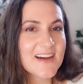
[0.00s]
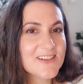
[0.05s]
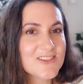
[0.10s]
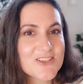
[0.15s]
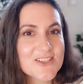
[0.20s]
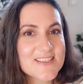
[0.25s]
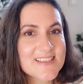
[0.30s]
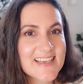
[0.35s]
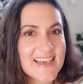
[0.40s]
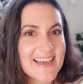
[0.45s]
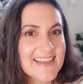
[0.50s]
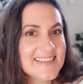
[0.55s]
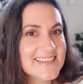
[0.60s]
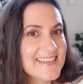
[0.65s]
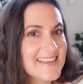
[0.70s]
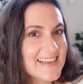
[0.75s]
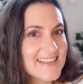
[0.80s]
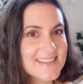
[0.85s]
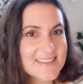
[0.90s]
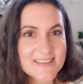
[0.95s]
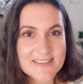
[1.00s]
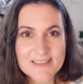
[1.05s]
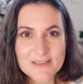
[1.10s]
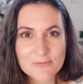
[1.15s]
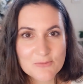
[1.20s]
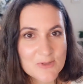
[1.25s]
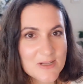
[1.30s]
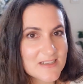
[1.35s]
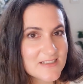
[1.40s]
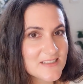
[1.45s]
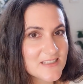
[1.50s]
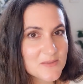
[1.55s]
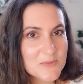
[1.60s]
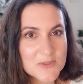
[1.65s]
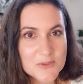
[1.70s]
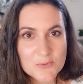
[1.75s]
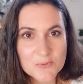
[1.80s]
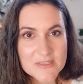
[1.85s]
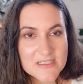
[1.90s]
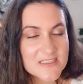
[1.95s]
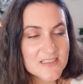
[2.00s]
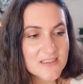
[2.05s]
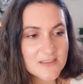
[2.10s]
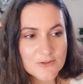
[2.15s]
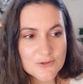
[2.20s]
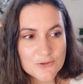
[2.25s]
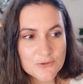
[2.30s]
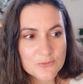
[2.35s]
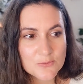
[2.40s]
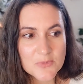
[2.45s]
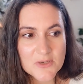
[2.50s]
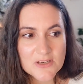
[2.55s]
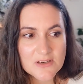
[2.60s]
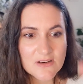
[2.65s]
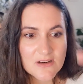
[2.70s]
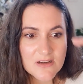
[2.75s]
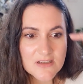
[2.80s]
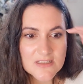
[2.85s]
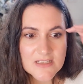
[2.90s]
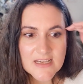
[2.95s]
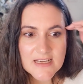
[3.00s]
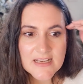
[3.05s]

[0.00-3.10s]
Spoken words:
I just can't get the similarity between the two, because